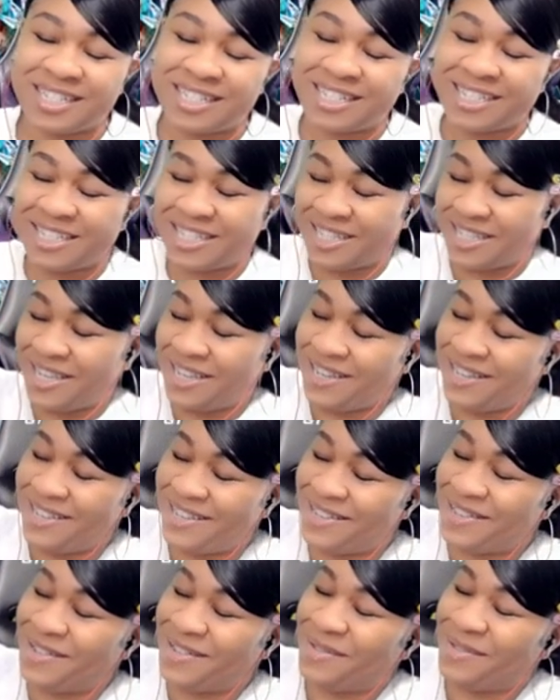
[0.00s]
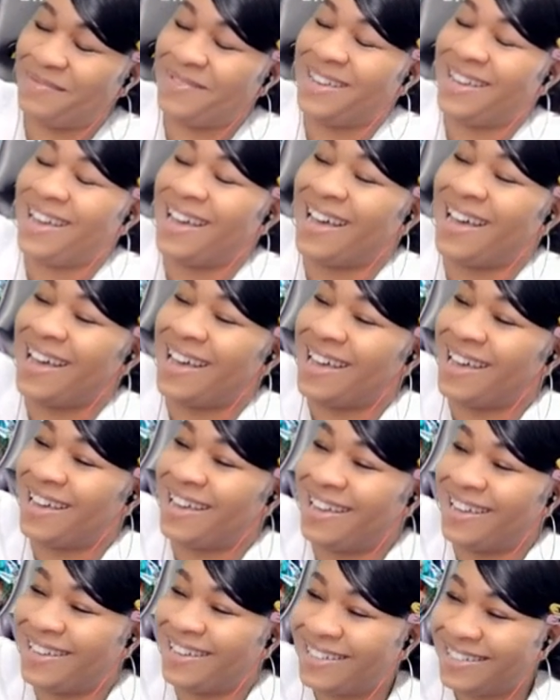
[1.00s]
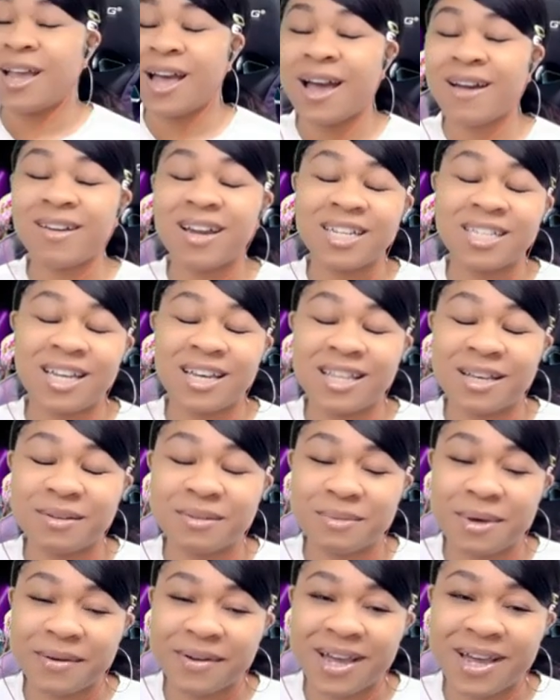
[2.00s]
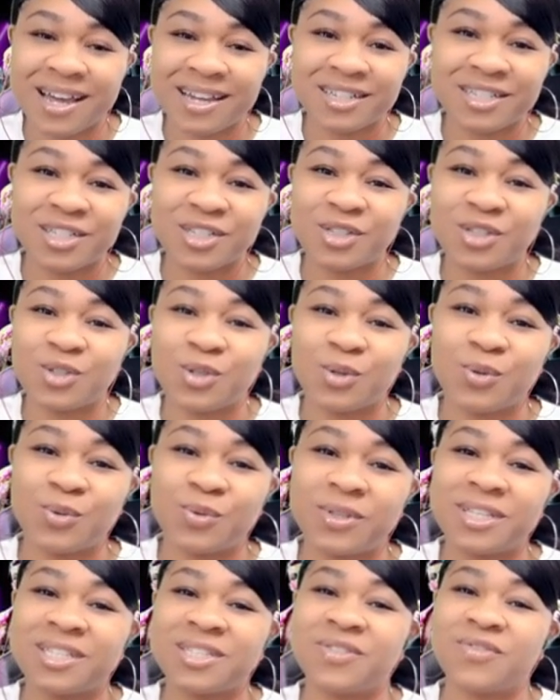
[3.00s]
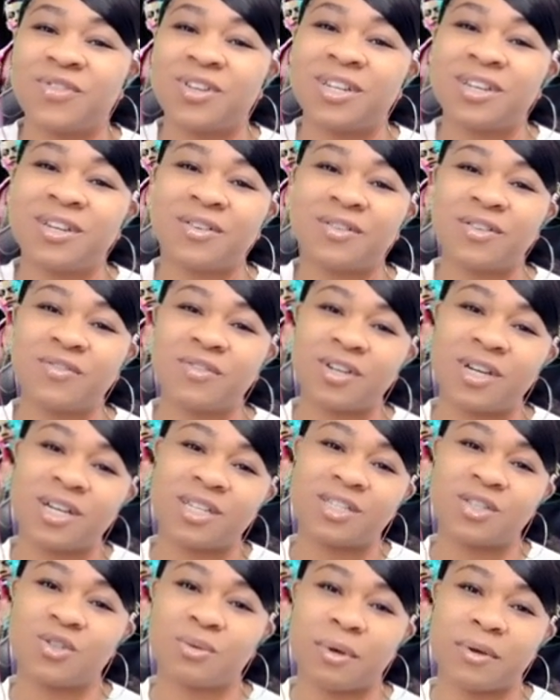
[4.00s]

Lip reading: a sip. Alright y'all, that was my reaction to this video. If you guys enjoyed my